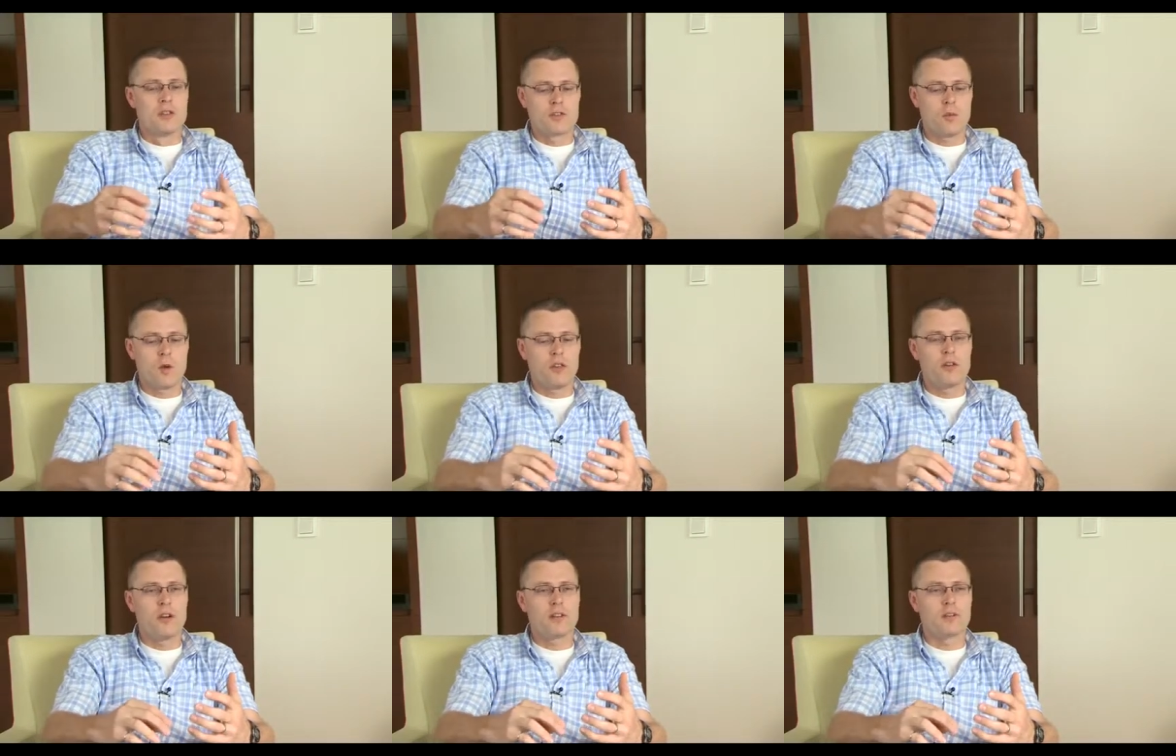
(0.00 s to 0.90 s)
So
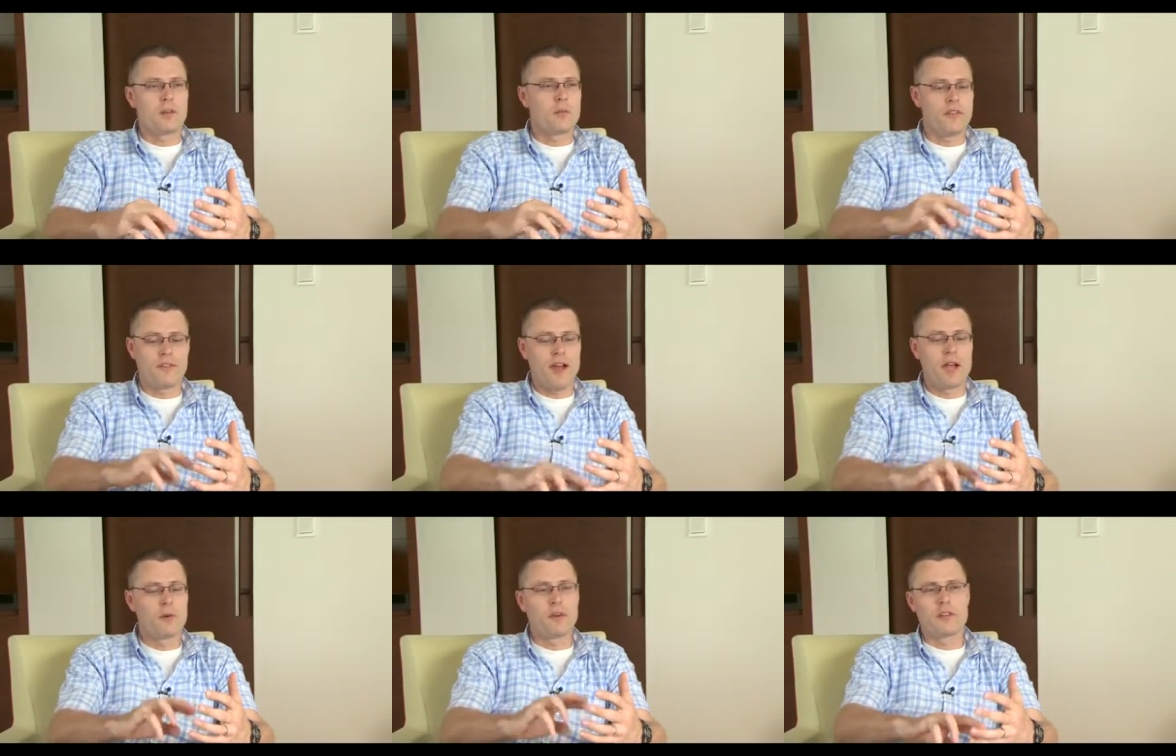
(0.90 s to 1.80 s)
whether it's from the
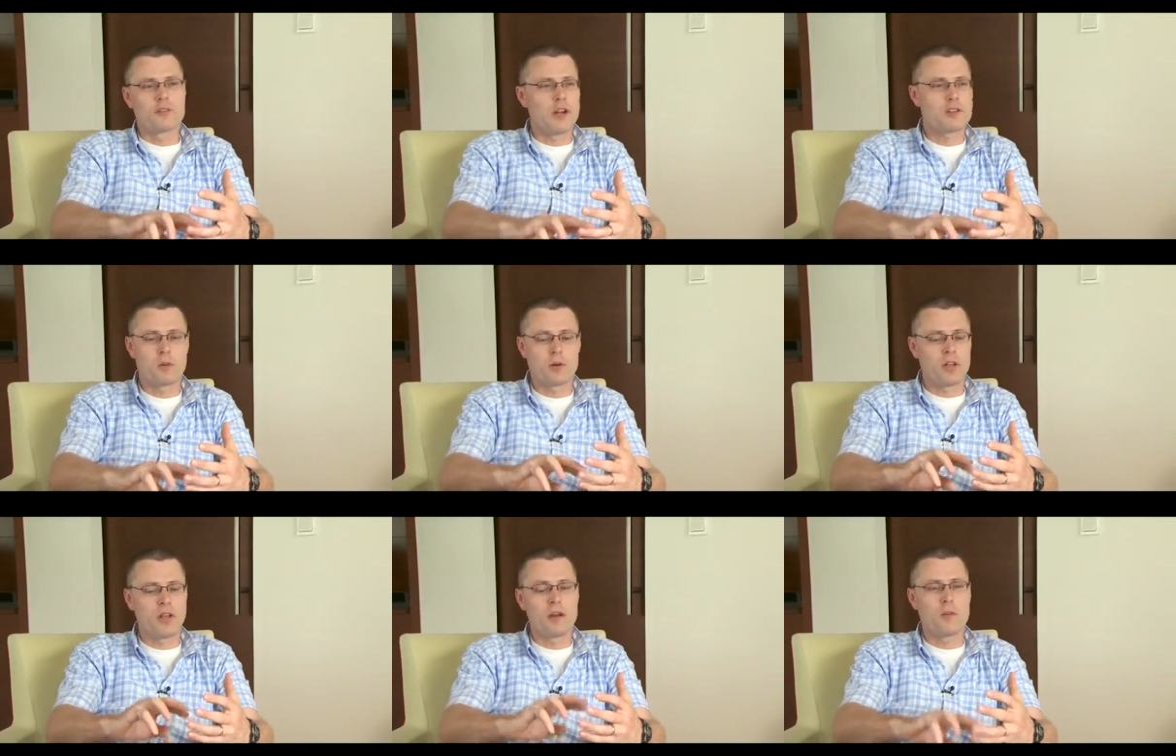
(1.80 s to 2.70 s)
fiber and the transport
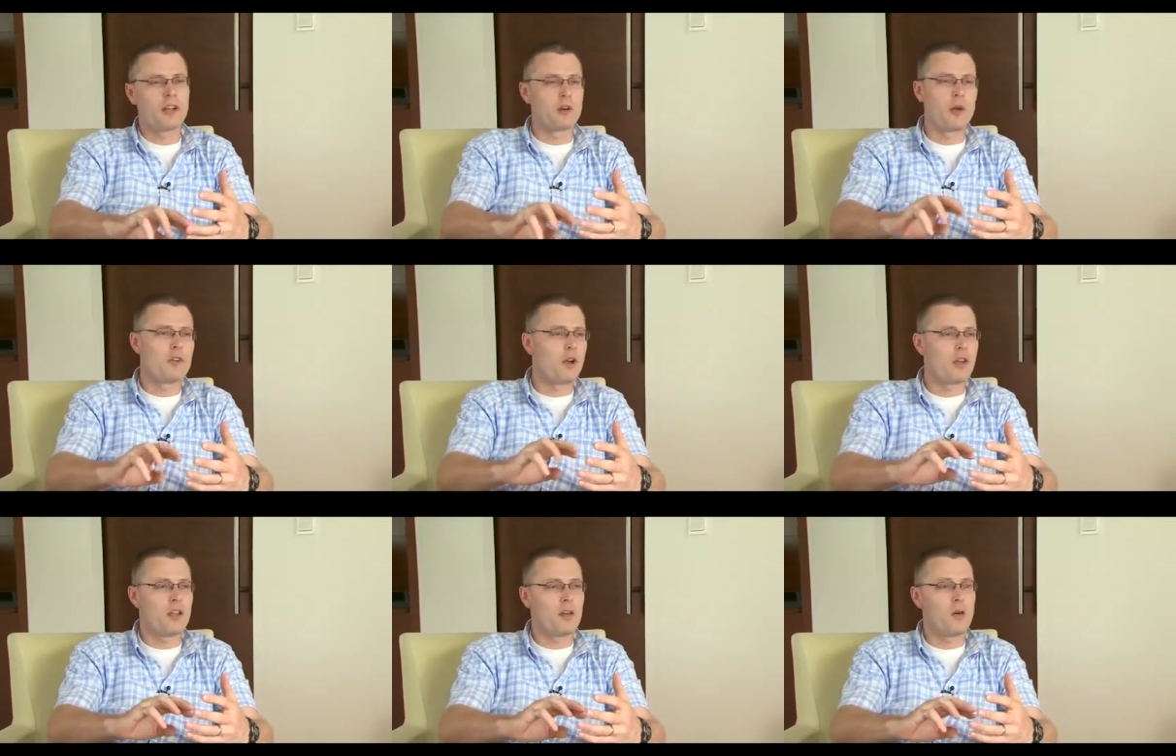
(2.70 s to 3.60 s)
layer, microwave
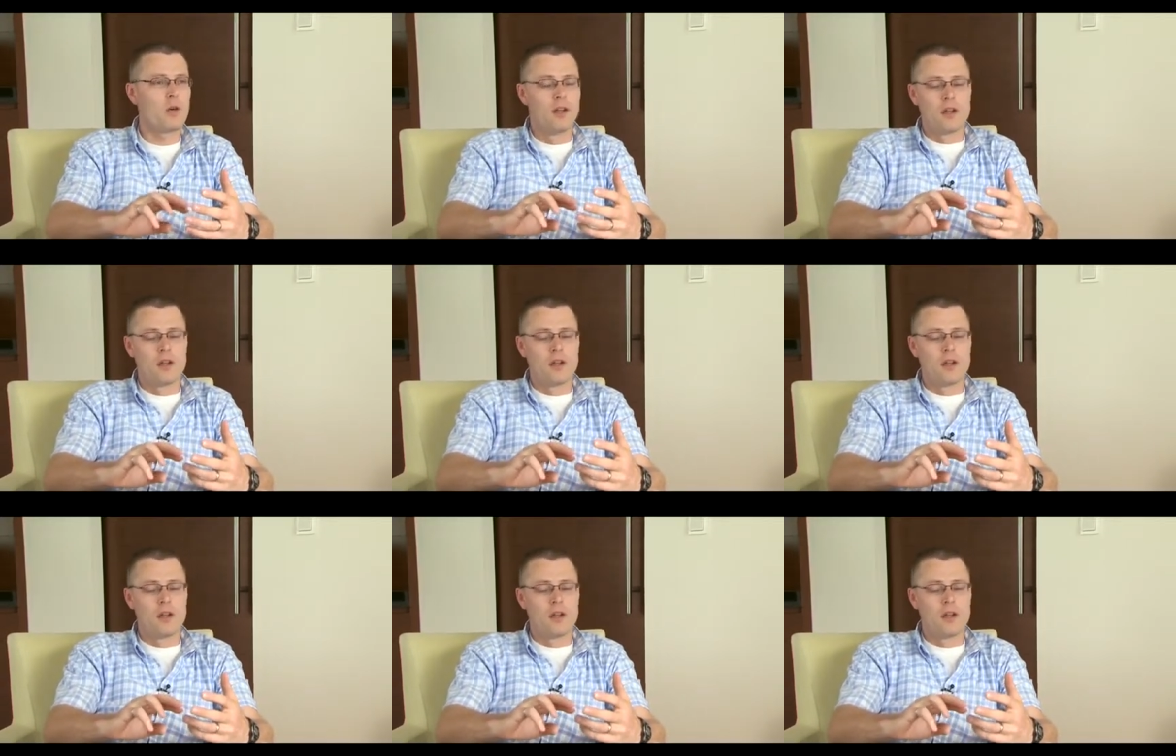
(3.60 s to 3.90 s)
radio,